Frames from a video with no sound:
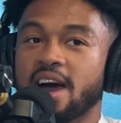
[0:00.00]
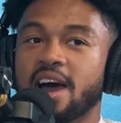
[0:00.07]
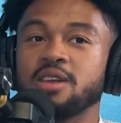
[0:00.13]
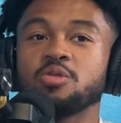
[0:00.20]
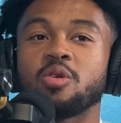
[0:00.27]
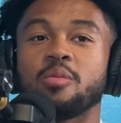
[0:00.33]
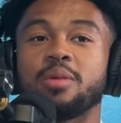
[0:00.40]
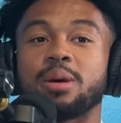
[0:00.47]
I
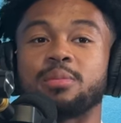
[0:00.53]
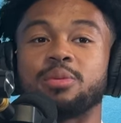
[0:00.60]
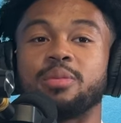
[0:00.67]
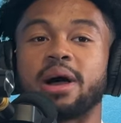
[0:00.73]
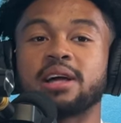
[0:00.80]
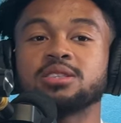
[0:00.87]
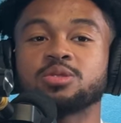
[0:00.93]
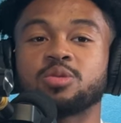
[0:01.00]
don't remember, but
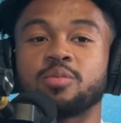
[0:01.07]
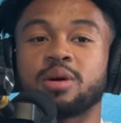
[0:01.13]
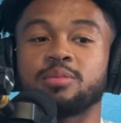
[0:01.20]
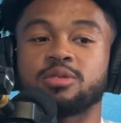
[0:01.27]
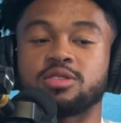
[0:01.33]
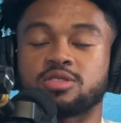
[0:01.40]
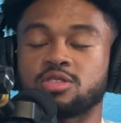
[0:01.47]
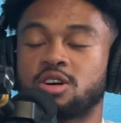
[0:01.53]
I just
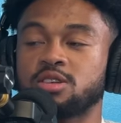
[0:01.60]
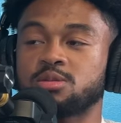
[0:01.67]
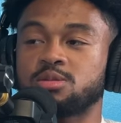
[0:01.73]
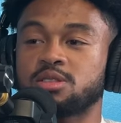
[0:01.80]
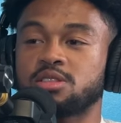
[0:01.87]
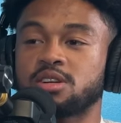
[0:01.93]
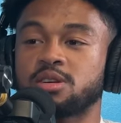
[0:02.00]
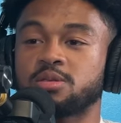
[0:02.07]
remember the songs we
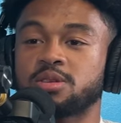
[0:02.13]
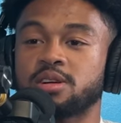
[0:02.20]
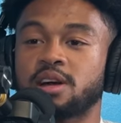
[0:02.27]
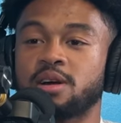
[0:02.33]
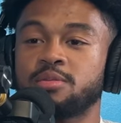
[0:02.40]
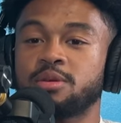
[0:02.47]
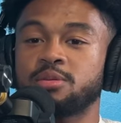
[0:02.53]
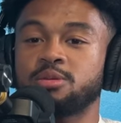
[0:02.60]
sung. I
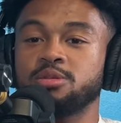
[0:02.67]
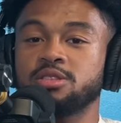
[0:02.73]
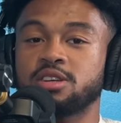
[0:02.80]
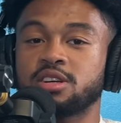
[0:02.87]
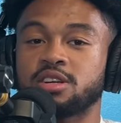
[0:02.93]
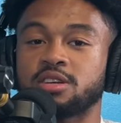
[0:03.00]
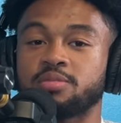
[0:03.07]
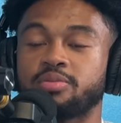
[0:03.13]
remember we
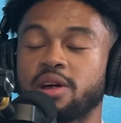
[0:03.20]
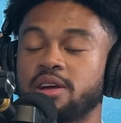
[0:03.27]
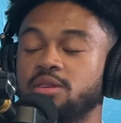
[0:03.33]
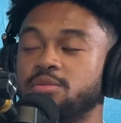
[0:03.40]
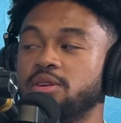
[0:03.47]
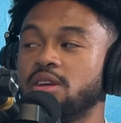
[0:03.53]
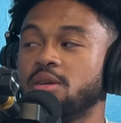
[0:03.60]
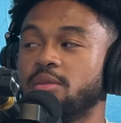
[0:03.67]
sung "Proud to
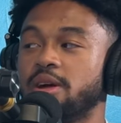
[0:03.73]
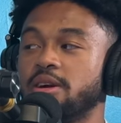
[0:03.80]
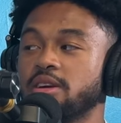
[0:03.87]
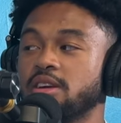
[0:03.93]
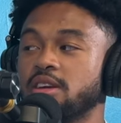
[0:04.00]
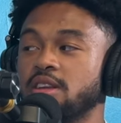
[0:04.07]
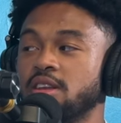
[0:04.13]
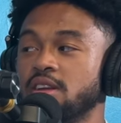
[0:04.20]
Be an
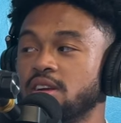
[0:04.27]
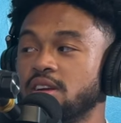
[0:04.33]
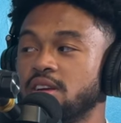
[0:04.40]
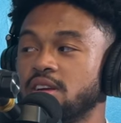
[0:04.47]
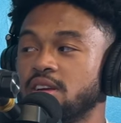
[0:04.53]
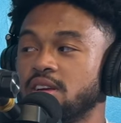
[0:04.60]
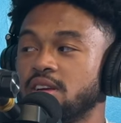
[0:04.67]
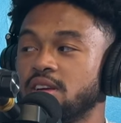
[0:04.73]
American."
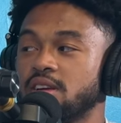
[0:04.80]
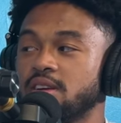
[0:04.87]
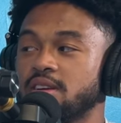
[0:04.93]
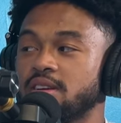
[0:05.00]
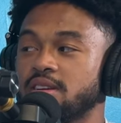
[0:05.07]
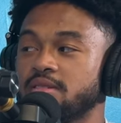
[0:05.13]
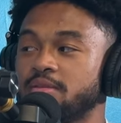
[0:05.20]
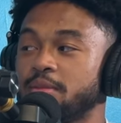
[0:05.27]

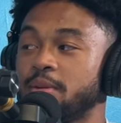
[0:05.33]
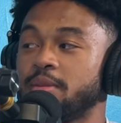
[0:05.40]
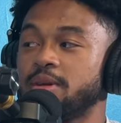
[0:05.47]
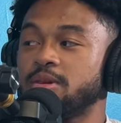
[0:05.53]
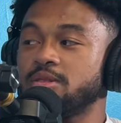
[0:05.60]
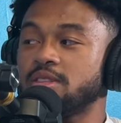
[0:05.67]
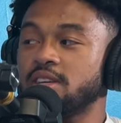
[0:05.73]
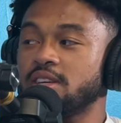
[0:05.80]
remember
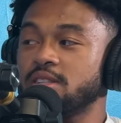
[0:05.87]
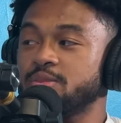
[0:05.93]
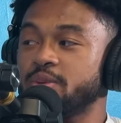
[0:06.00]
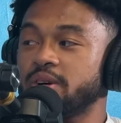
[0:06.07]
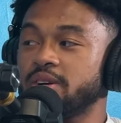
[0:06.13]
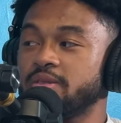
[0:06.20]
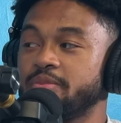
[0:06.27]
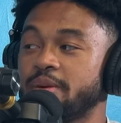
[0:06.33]
those days,
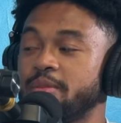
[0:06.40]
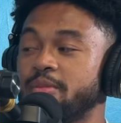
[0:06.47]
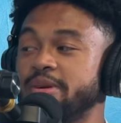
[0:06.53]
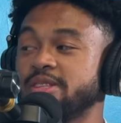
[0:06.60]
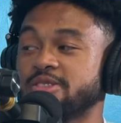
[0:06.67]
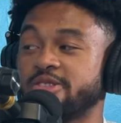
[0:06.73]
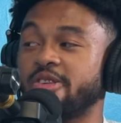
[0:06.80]
bro. Remember Mr.